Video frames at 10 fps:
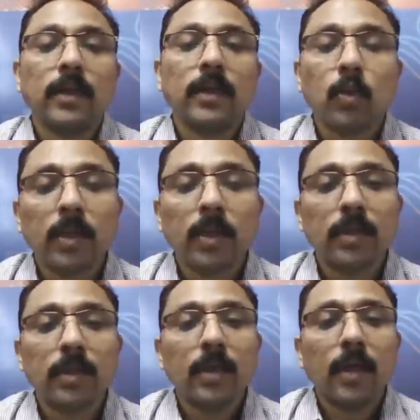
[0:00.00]
network,
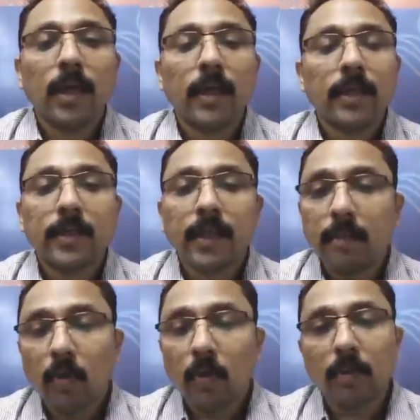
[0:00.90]
and it
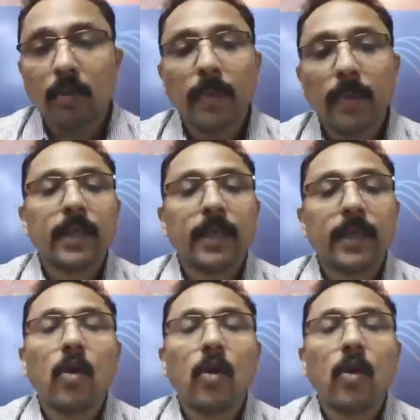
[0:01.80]
can be automatically
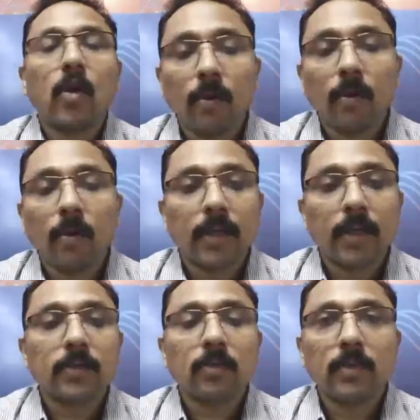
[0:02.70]
opened.
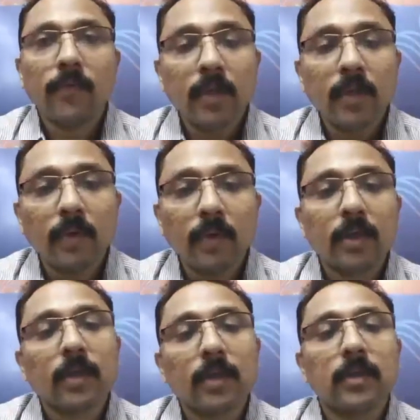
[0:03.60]
So
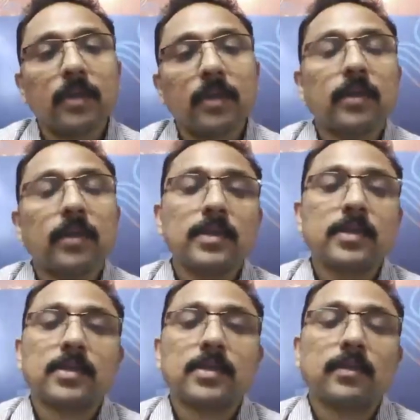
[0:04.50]
everywhere
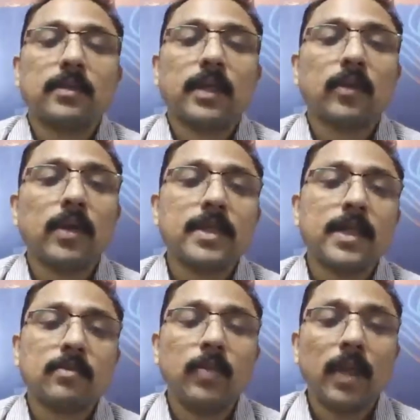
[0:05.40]
this technology
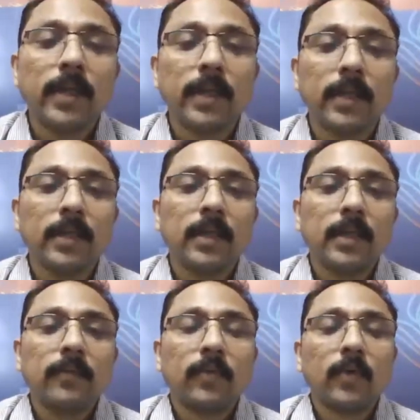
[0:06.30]
has built in.
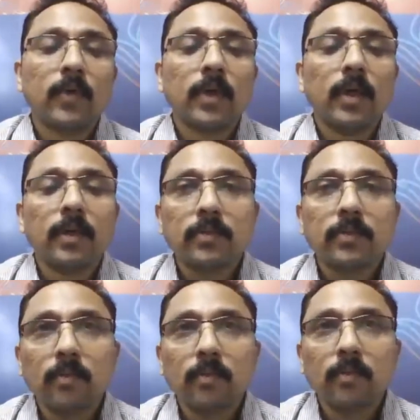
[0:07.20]
Or
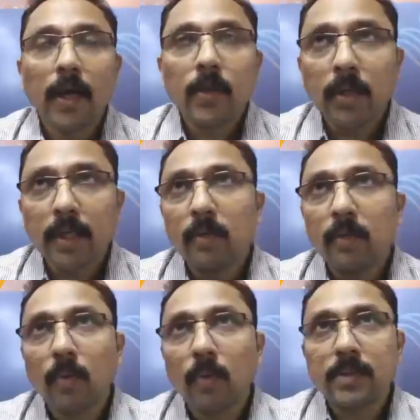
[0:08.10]
so IoT
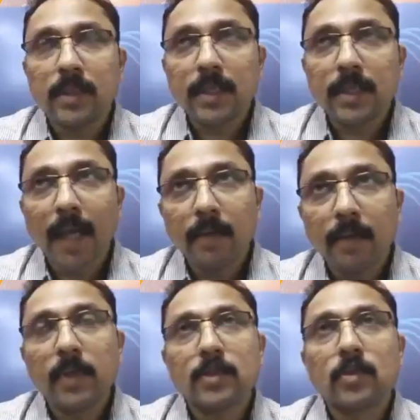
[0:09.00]
device, it can
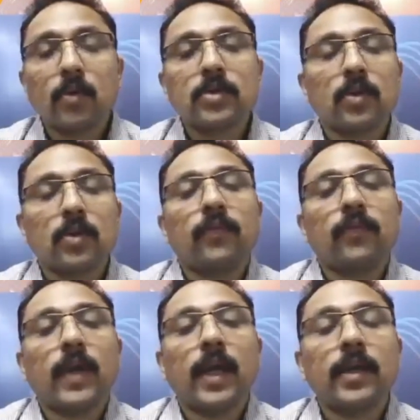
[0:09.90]
be a source of
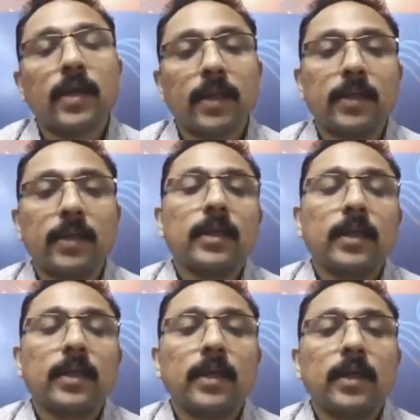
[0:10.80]
entry
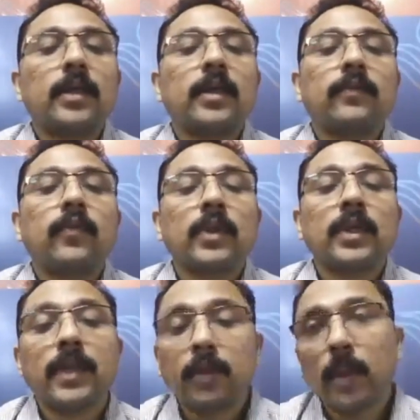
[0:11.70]
for the
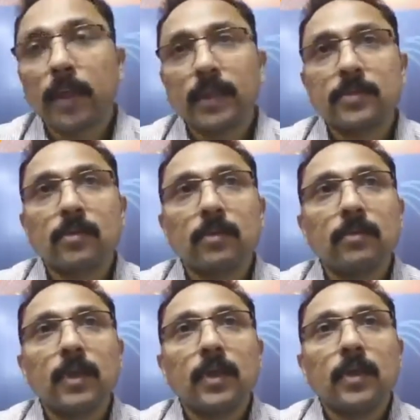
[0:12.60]
threat vectors. So
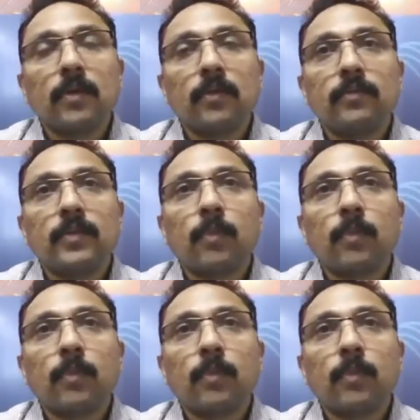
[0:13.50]
the